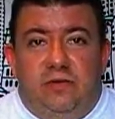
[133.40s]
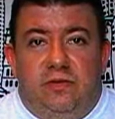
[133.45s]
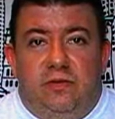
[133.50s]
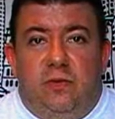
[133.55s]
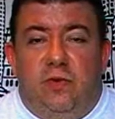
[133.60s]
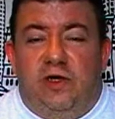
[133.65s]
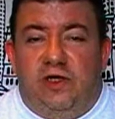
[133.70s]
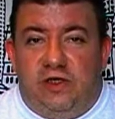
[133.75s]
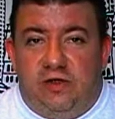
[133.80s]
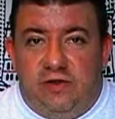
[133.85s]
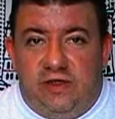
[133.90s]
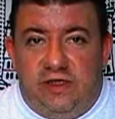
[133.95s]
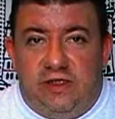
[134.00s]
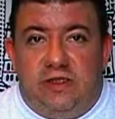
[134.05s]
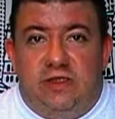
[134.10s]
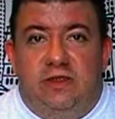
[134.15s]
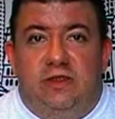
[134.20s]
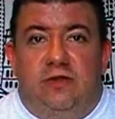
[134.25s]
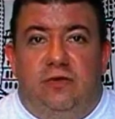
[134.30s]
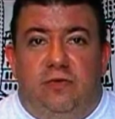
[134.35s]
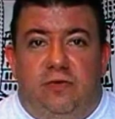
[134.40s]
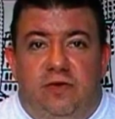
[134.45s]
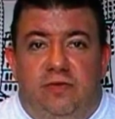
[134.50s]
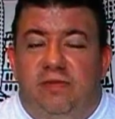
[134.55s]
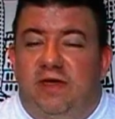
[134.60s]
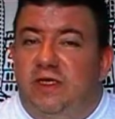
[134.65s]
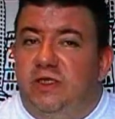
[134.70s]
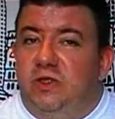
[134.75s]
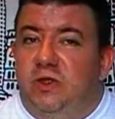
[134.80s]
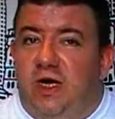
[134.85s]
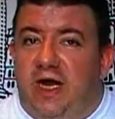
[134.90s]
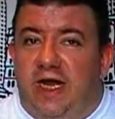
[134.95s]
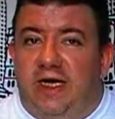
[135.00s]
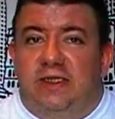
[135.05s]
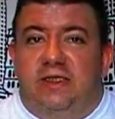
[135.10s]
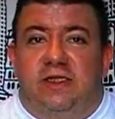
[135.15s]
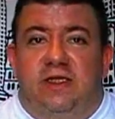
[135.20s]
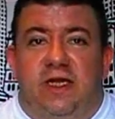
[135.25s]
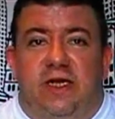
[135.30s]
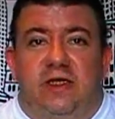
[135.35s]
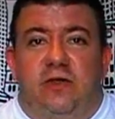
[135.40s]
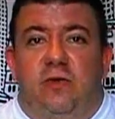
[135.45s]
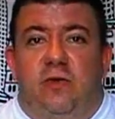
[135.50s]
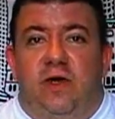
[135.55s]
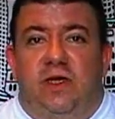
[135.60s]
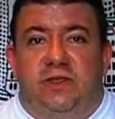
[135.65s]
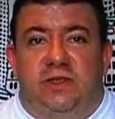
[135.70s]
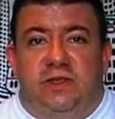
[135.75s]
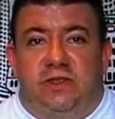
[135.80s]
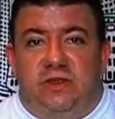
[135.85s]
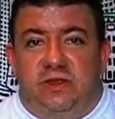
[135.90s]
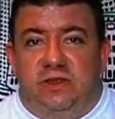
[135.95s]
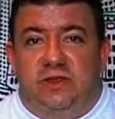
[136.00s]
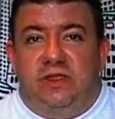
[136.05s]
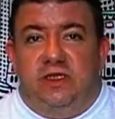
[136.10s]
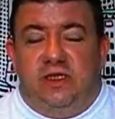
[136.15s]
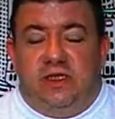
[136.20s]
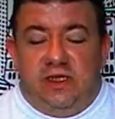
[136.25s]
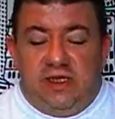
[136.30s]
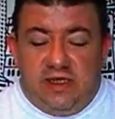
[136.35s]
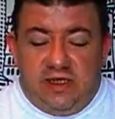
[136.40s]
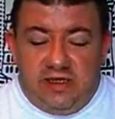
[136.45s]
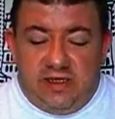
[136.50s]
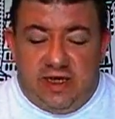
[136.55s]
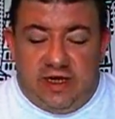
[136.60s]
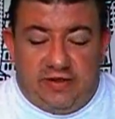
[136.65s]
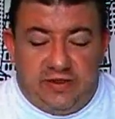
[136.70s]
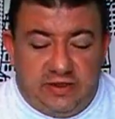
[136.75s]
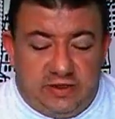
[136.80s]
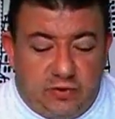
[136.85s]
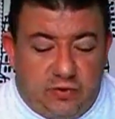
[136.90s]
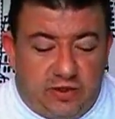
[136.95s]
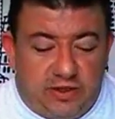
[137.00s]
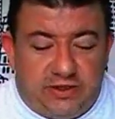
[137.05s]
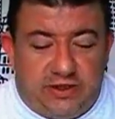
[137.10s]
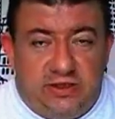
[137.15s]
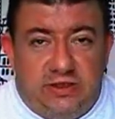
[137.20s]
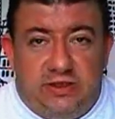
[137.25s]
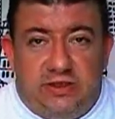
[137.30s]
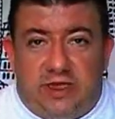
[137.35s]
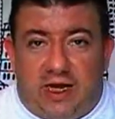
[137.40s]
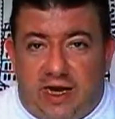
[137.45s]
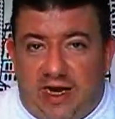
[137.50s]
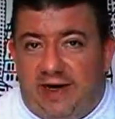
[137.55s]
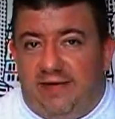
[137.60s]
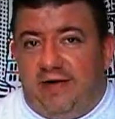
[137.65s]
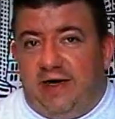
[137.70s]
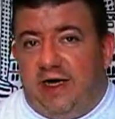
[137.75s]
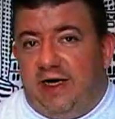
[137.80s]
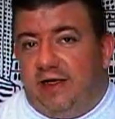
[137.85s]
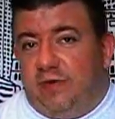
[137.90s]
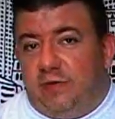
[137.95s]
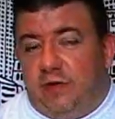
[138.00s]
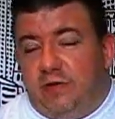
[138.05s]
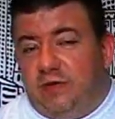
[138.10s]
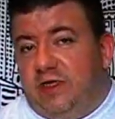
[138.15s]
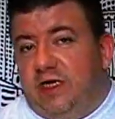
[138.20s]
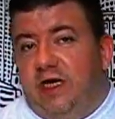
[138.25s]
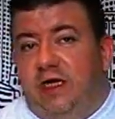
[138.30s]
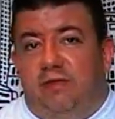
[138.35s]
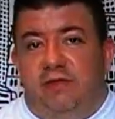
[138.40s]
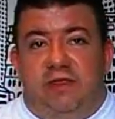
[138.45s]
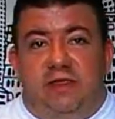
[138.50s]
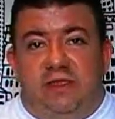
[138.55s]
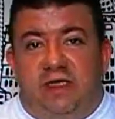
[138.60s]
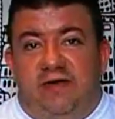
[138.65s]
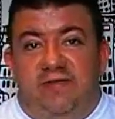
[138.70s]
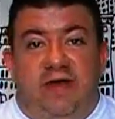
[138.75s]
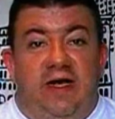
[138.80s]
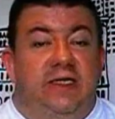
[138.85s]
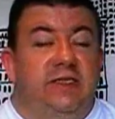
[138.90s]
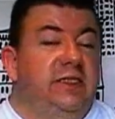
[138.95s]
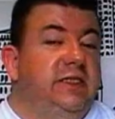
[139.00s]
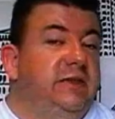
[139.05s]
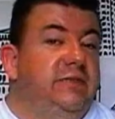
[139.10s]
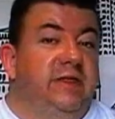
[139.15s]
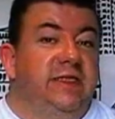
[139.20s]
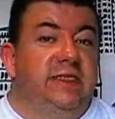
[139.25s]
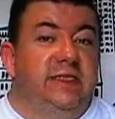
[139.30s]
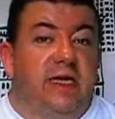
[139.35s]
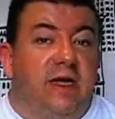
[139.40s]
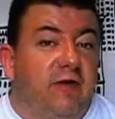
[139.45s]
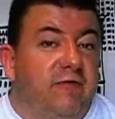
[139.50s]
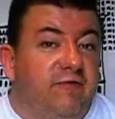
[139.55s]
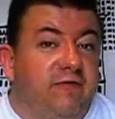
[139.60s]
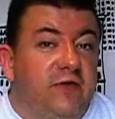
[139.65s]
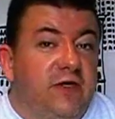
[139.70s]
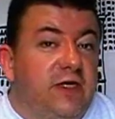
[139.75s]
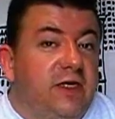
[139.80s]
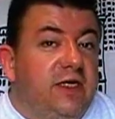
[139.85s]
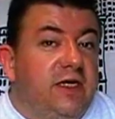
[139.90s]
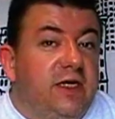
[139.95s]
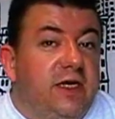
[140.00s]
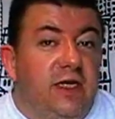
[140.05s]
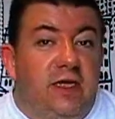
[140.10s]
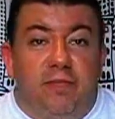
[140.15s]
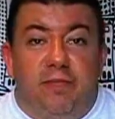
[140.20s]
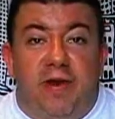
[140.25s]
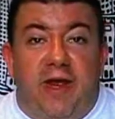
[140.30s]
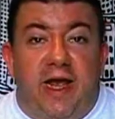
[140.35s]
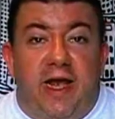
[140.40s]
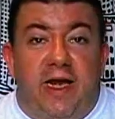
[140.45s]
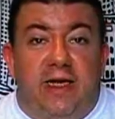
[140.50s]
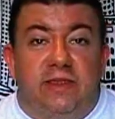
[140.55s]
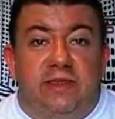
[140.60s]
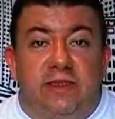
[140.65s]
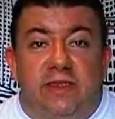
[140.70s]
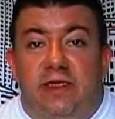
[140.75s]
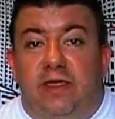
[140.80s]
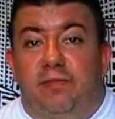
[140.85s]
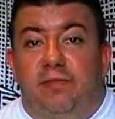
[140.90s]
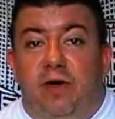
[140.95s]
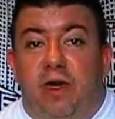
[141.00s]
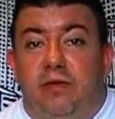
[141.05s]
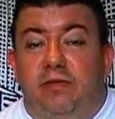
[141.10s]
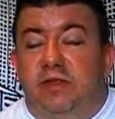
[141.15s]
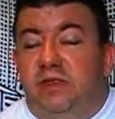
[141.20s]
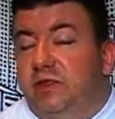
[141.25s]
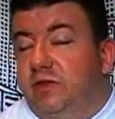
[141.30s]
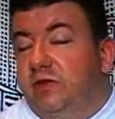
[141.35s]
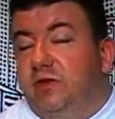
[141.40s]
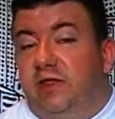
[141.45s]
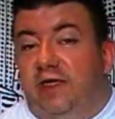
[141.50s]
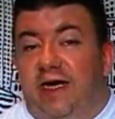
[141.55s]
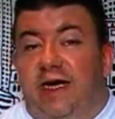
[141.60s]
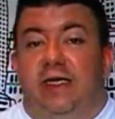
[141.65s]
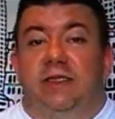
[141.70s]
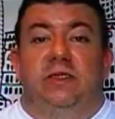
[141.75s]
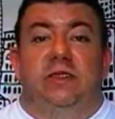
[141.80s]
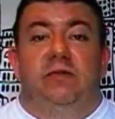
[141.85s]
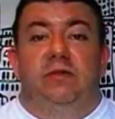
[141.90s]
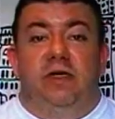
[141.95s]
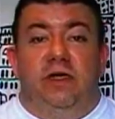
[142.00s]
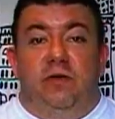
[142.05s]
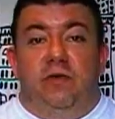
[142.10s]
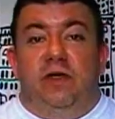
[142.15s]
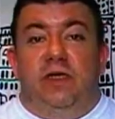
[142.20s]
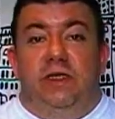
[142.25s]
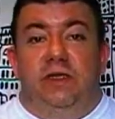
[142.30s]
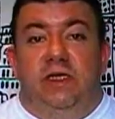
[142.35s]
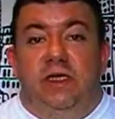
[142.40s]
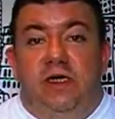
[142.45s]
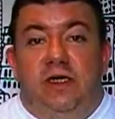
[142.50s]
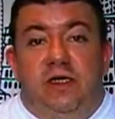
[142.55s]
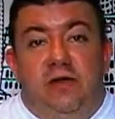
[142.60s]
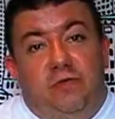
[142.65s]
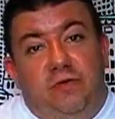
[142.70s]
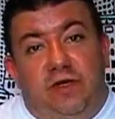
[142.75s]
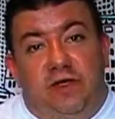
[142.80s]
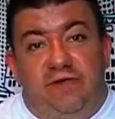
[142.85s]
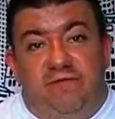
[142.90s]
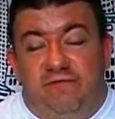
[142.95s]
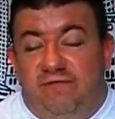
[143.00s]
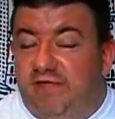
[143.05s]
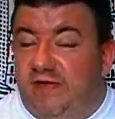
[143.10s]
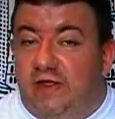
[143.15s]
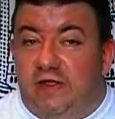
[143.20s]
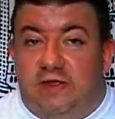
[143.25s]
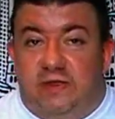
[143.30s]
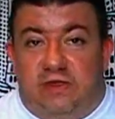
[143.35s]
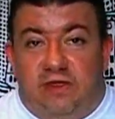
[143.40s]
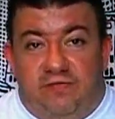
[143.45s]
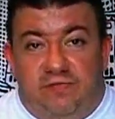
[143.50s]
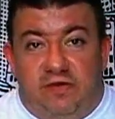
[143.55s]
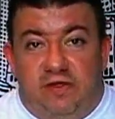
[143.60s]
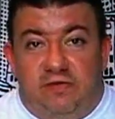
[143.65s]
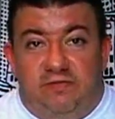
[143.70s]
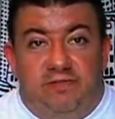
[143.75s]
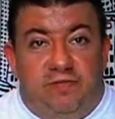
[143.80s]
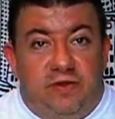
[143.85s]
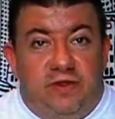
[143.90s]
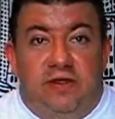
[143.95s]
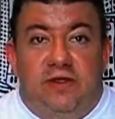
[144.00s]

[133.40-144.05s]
what you need to do. It makes you ask a lot of questions. Now, these questions I kind of wrote down because I've asked these myself in the past, and I'm probably still going to ask them anyways when I fail at something,